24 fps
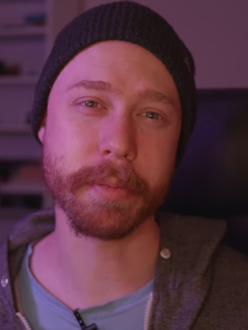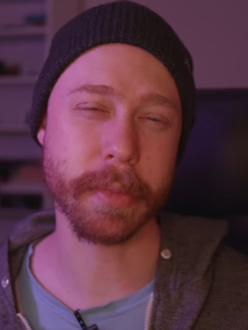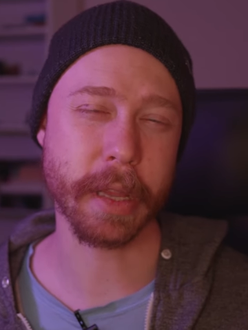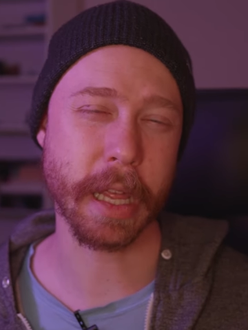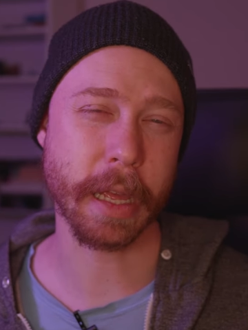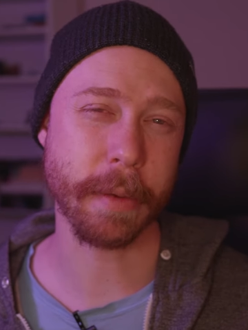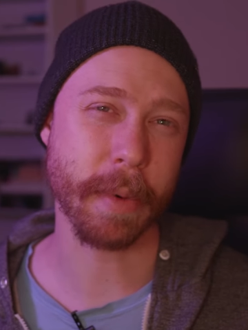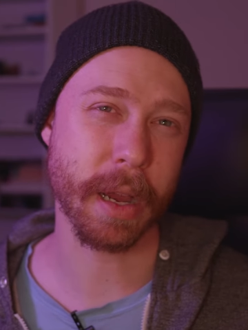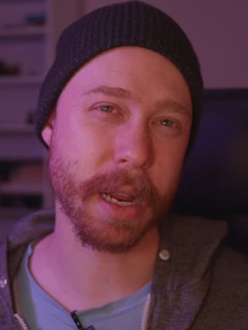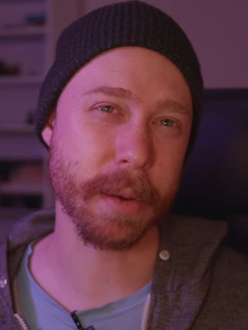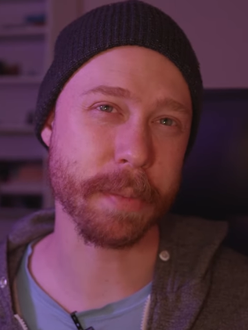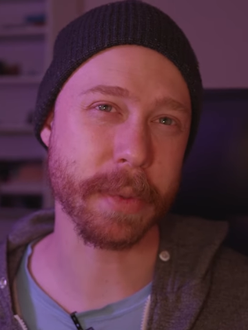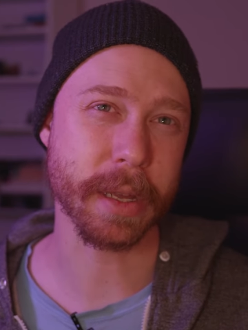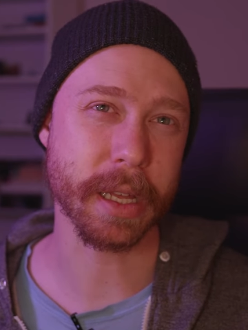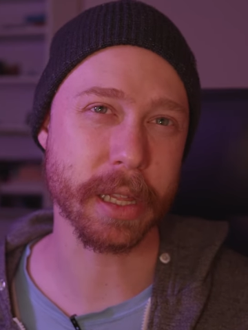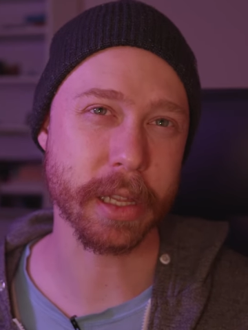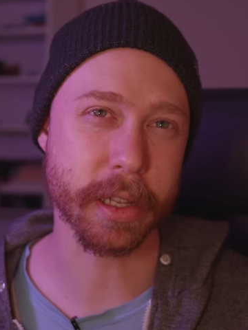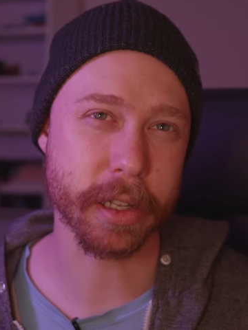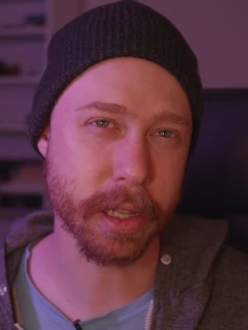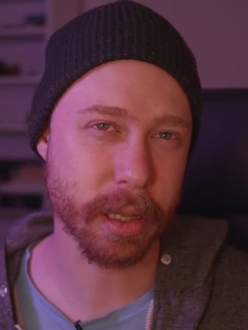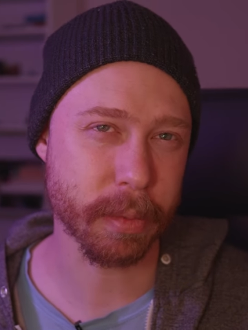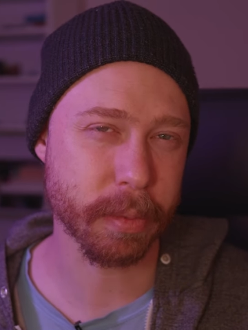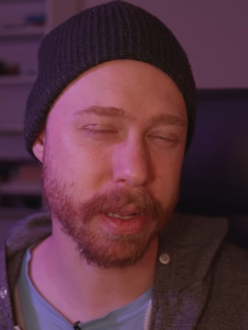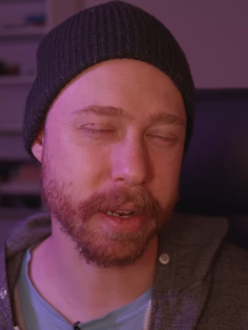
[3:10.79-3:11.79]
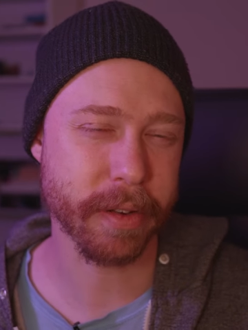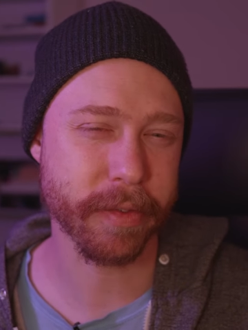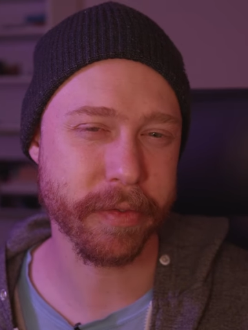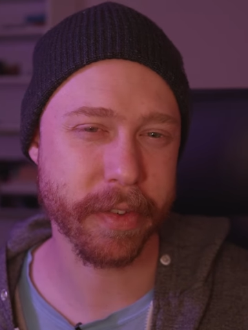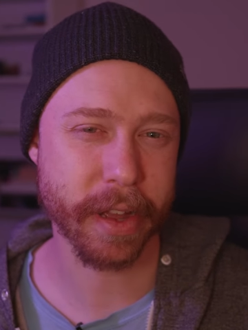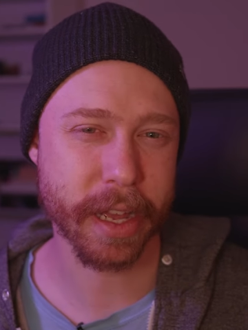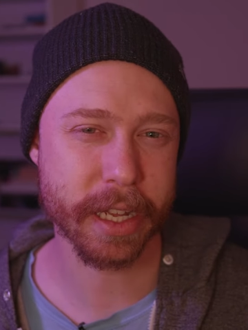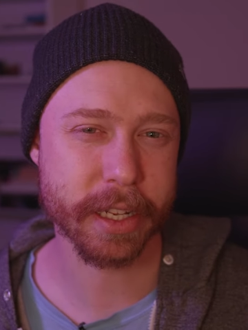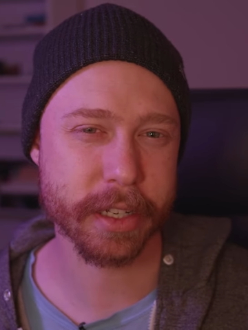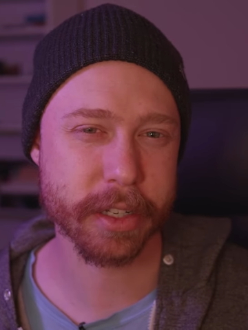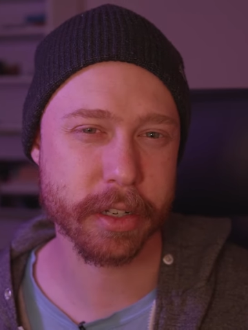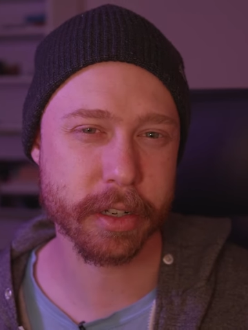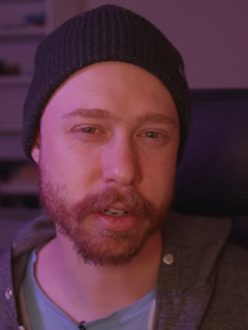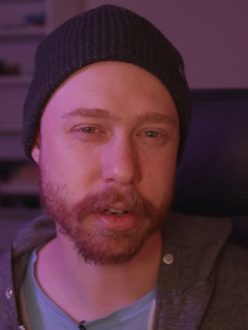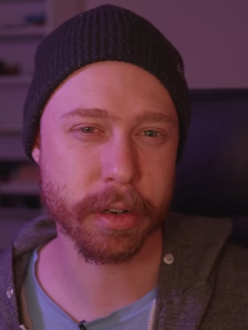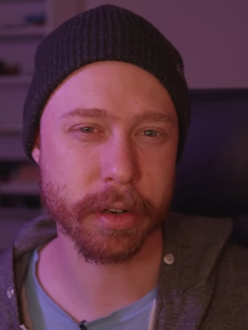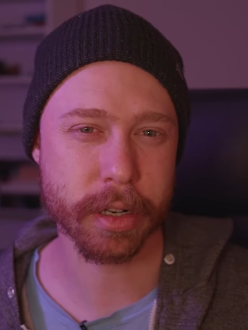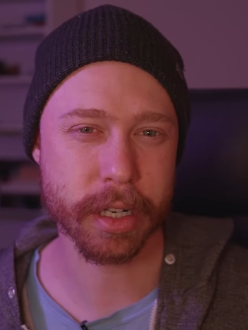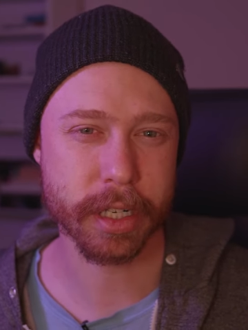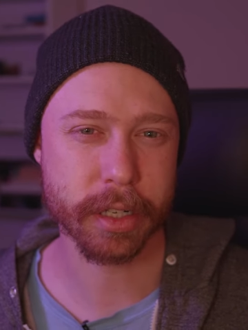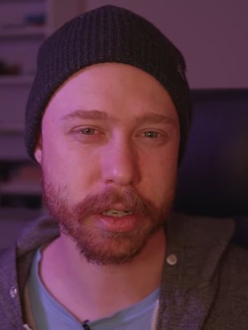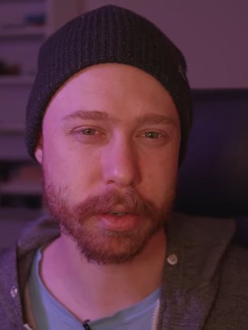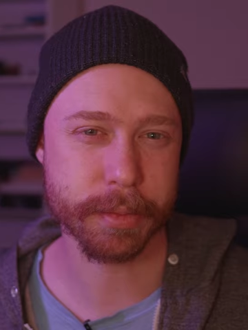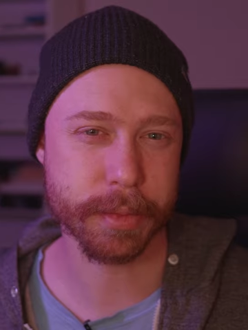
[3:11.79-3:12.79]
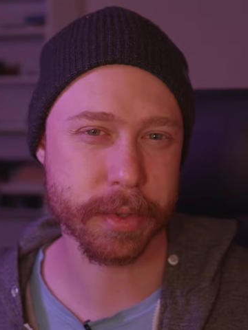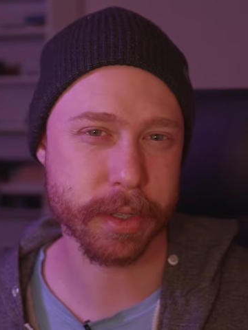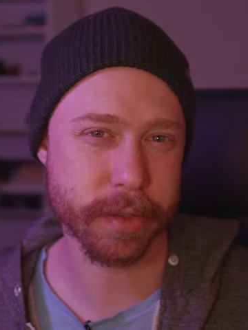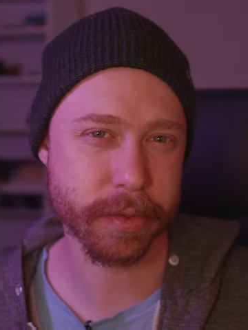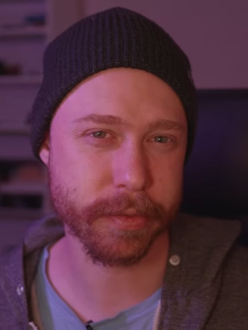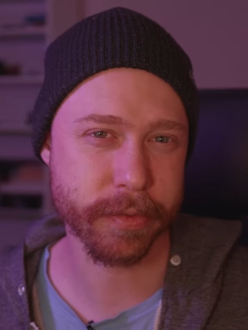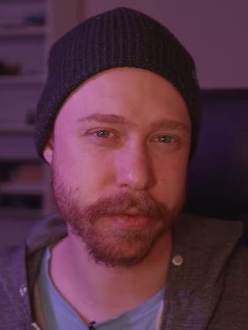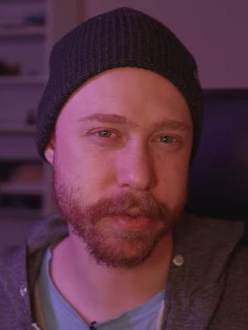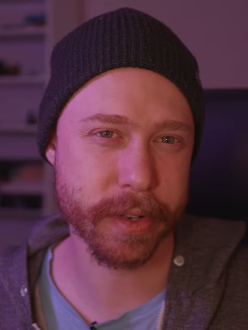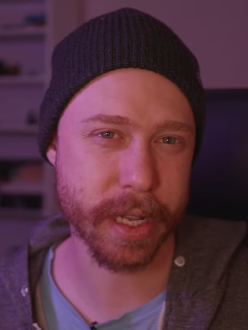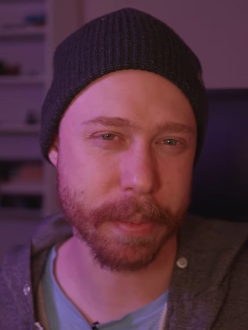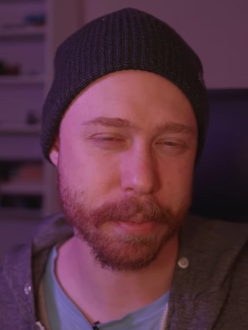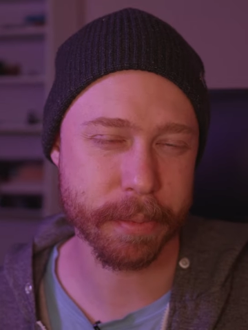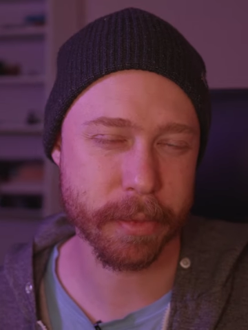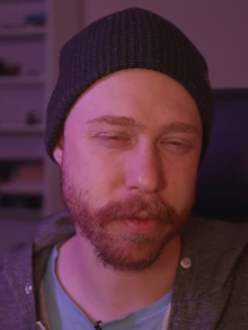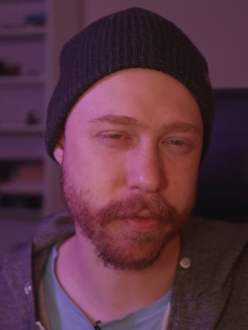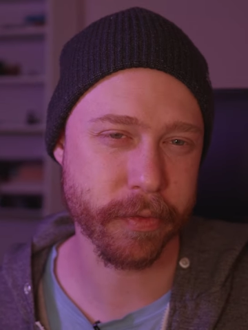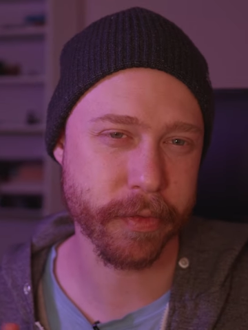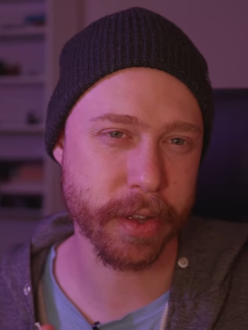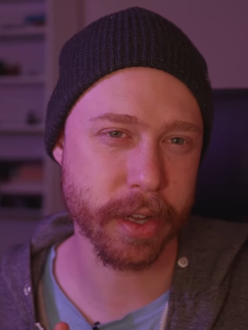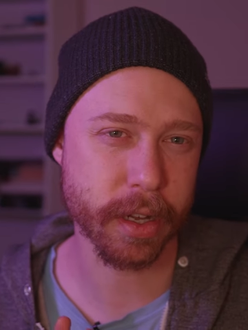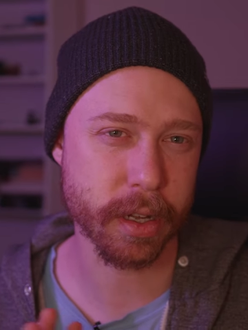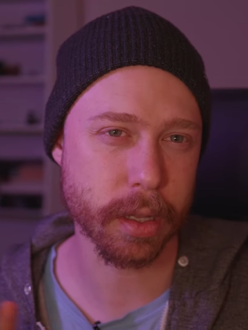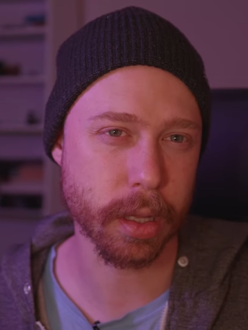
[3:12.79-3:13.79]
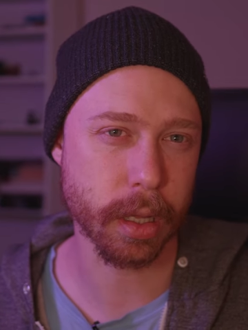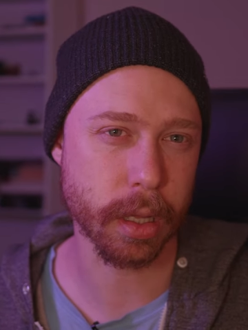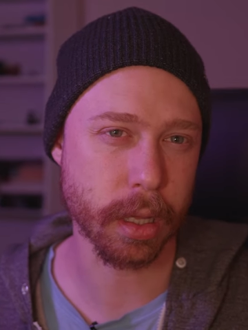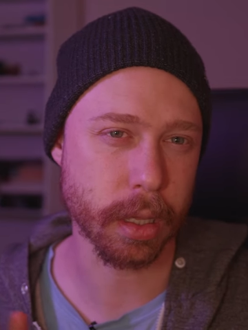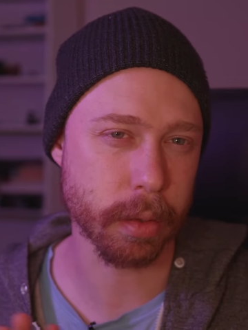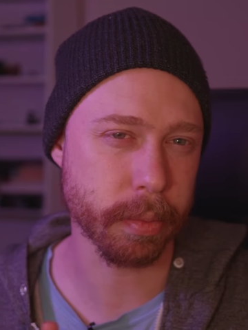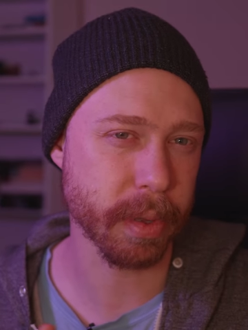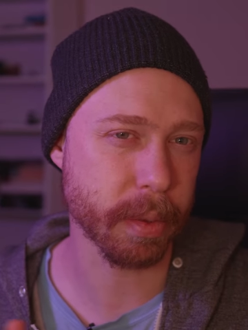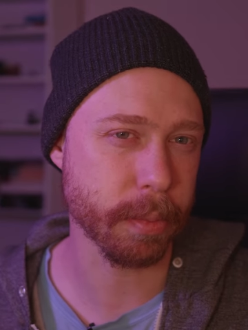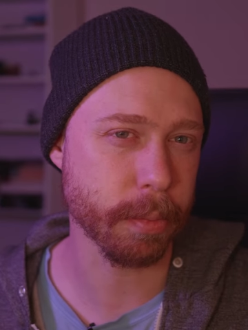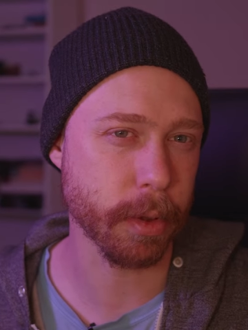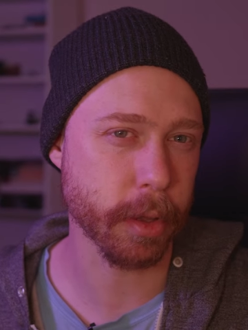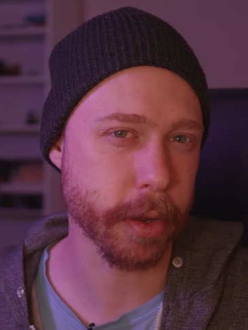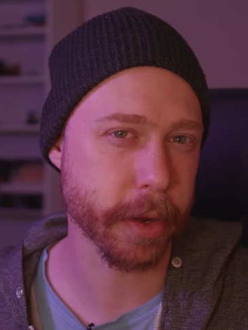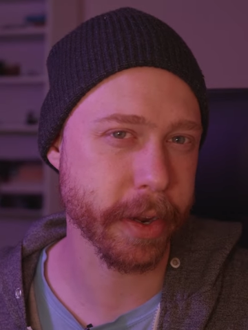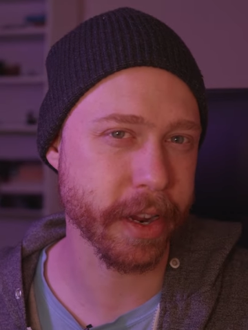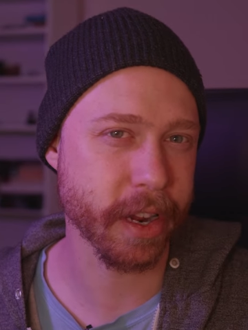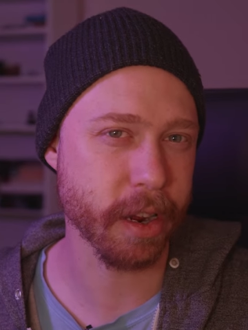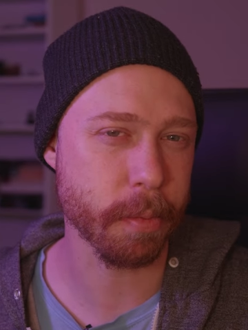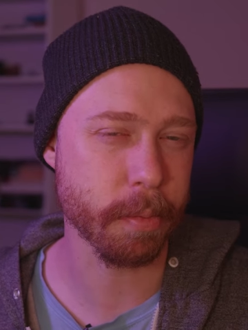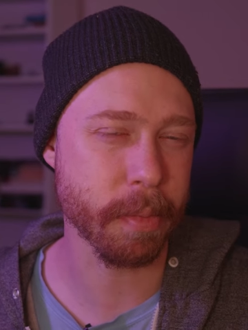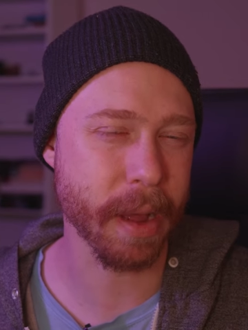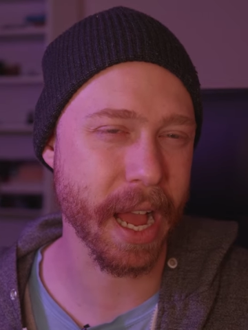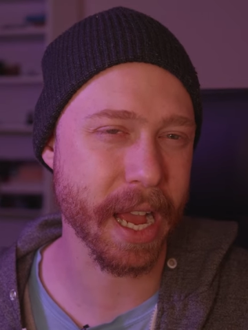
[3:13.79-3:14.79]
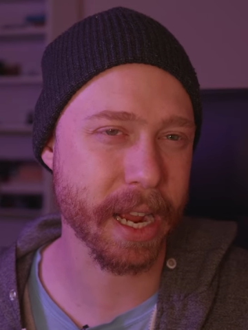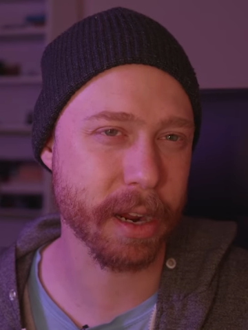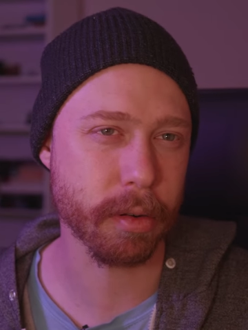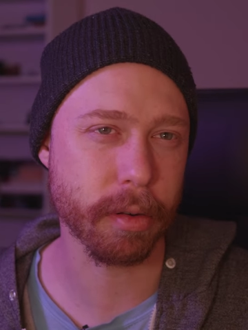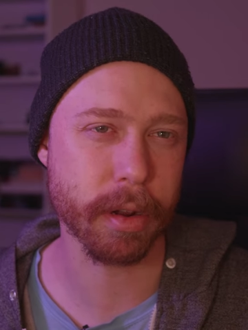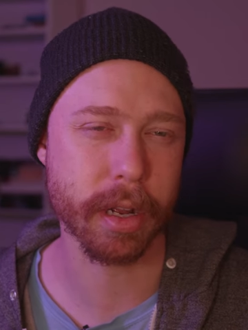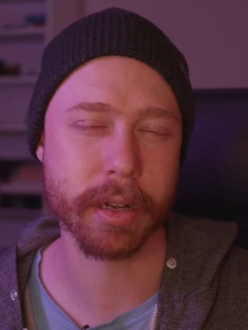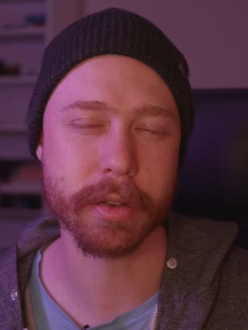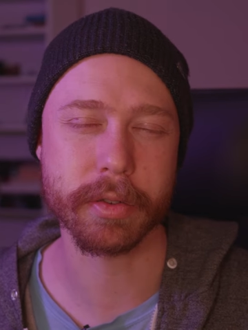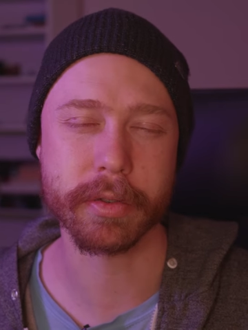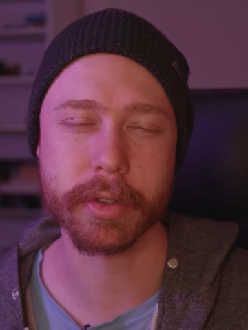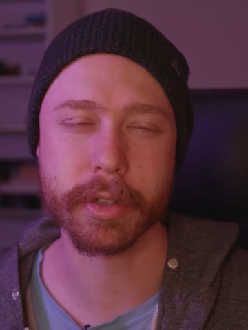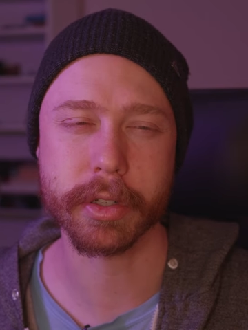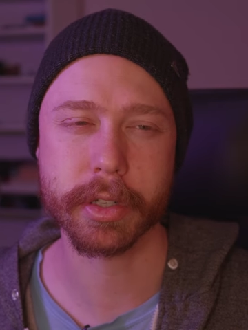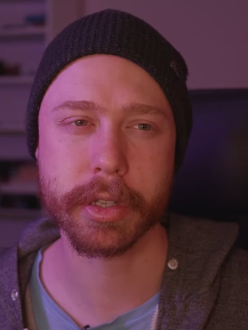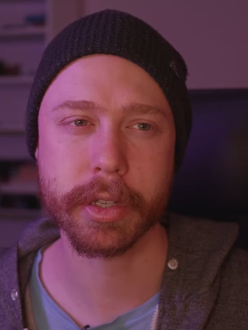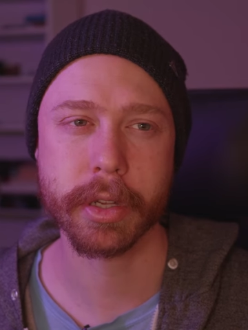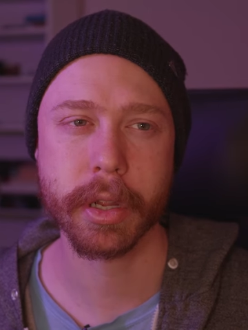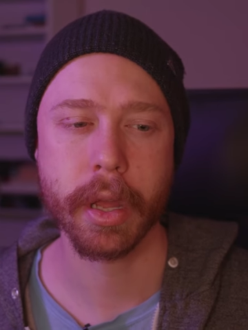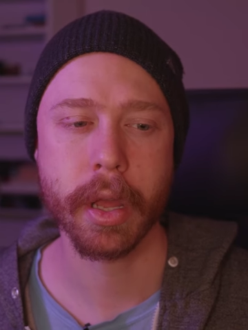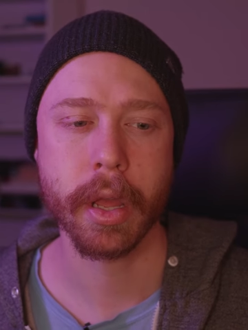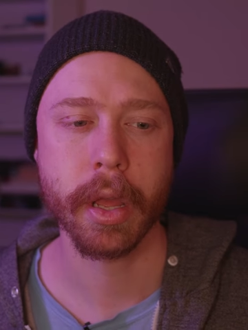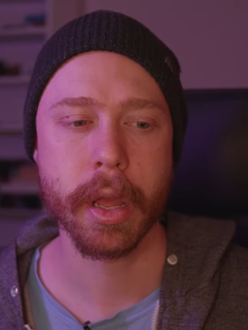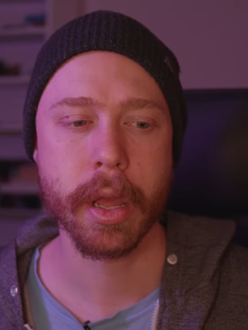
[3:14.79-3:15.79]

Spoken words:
They might be a little bit faster in terms of depth of field, a little bit blurrier backgrounds,